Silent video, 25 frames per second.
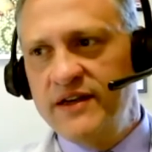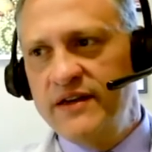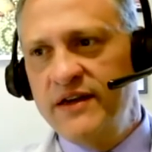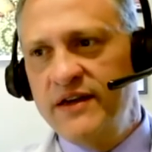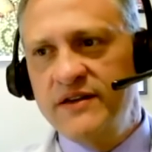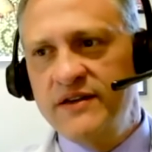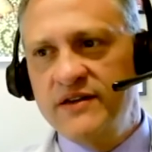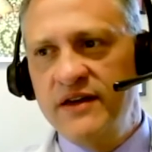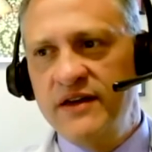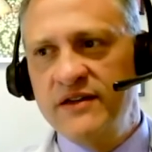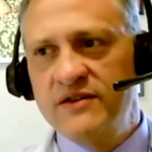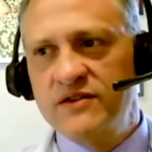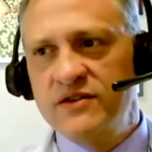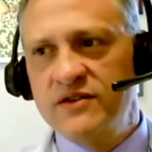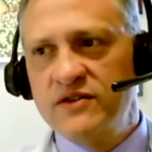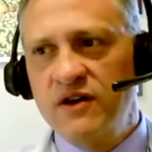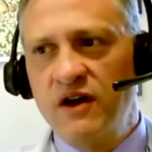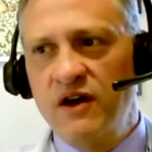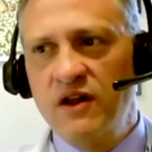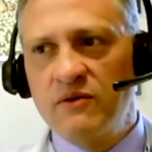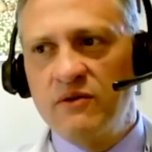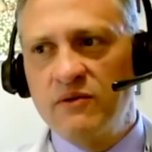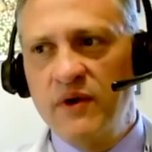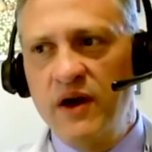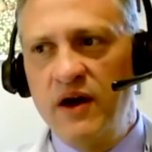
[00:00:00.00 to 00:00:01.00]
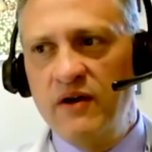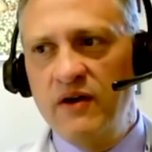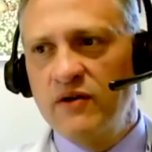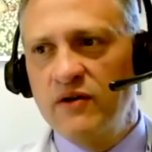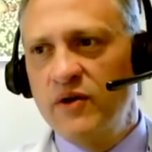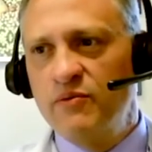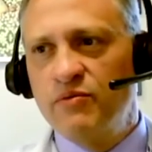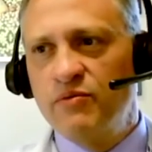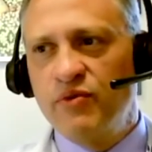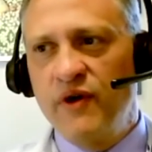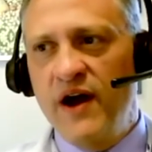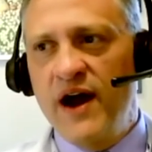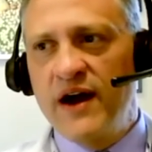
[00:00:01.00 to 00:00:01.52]
It's just all around
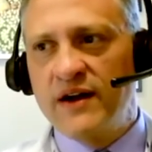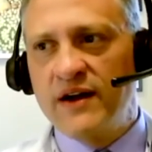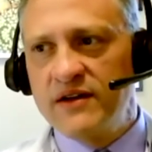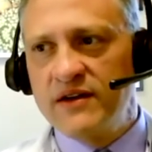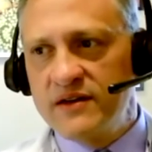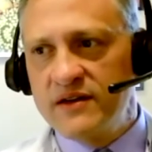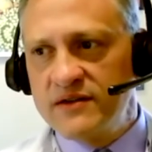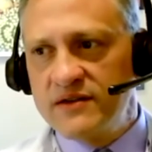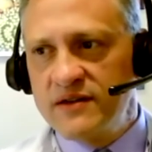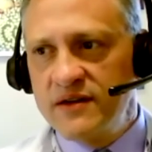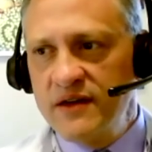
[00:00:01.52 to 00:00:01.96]
good practice.